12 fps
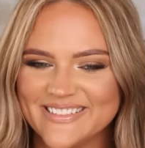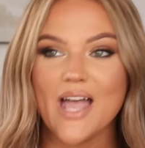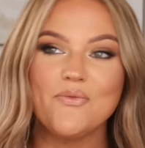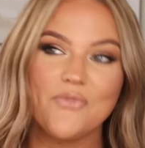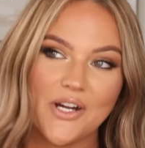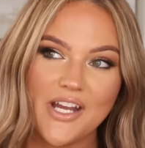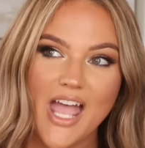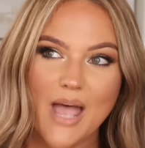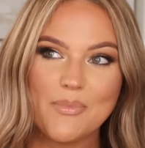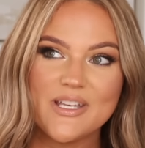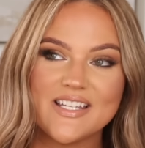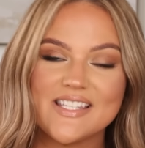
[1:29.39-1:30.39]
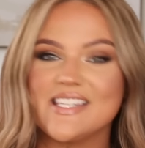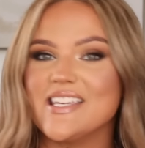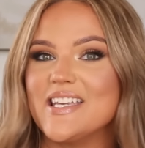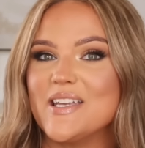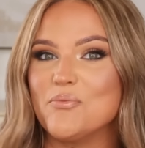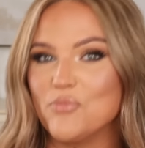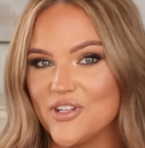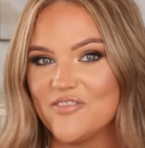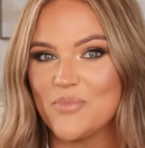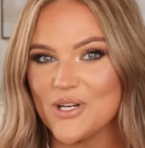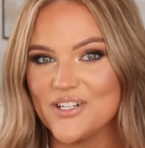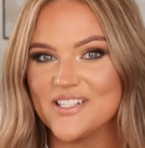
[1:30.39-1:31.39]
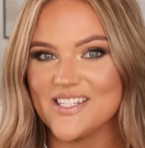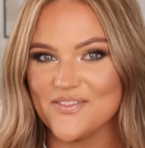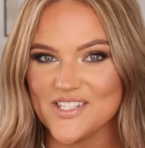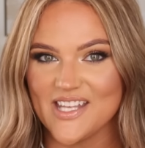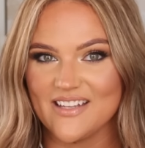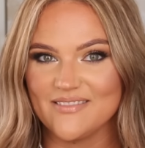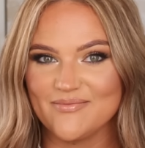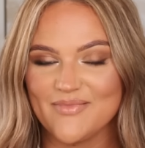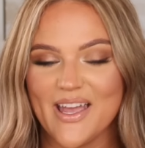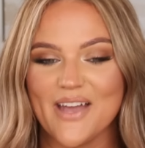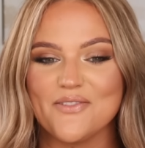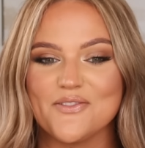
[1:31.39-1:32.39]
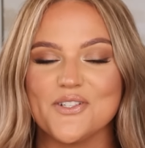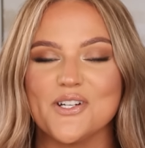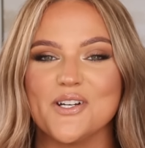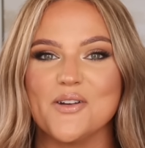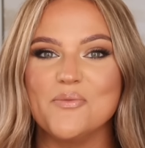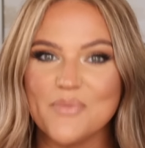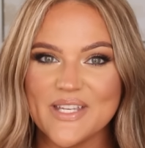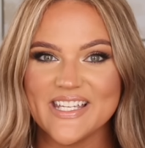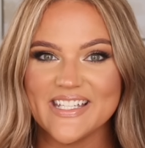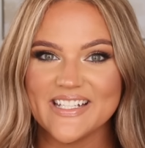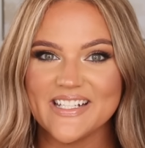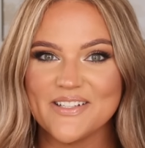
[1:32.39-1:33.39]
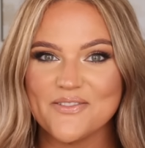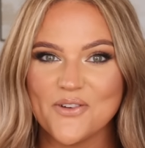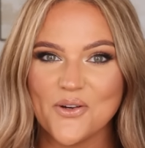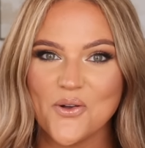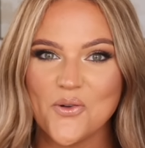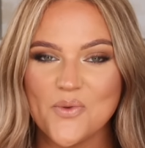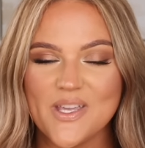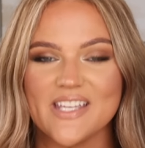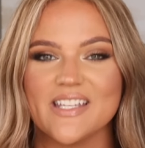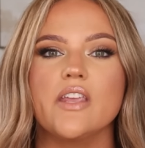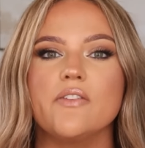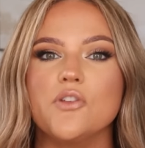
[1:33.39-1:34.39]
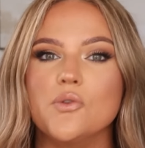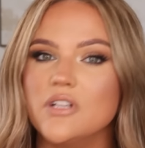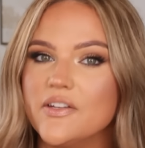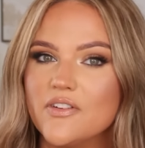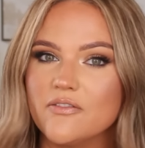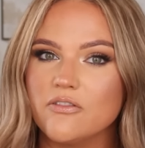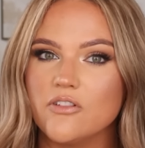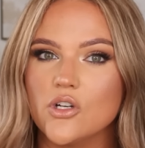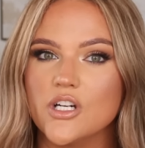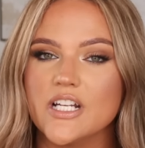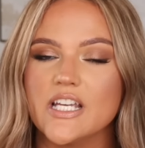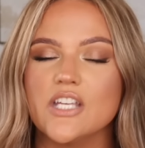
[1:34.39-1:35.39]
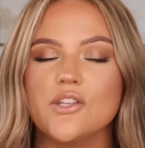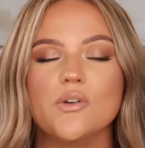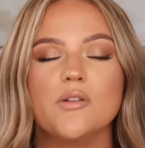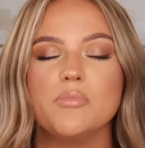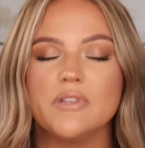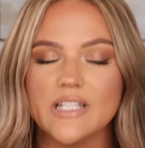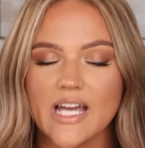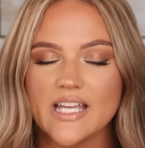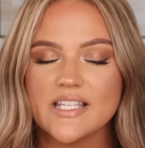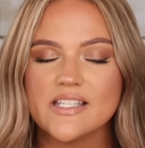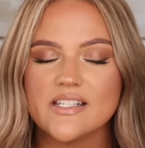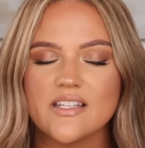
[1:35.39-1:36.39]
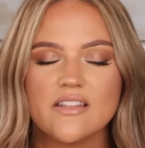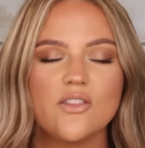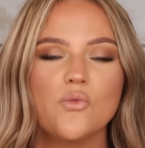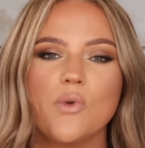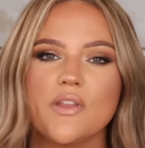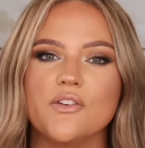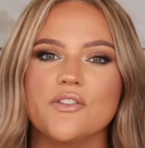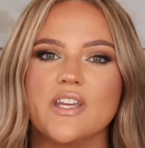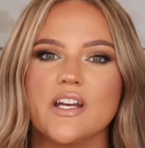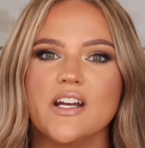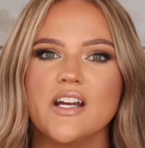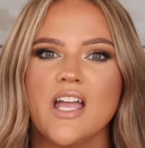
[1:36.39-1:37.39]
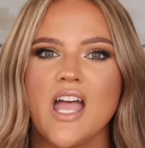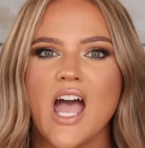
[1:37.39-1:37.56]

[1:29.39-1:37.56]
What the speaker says: I'm very happy to see brief periods of sun after being in it for a whole week. If you live in Florida, you are blessed the weather there.